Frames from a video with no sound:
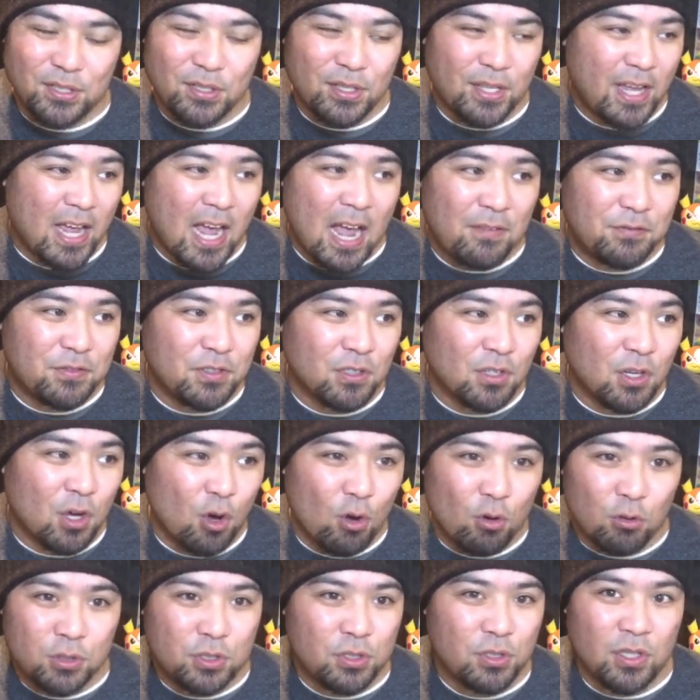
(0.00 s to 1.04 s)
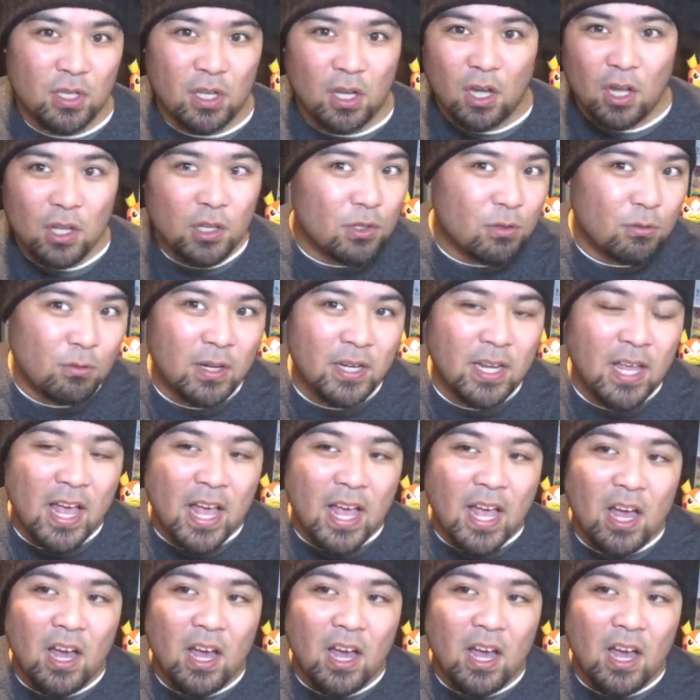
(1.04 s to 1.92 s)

so they have to go to the other one,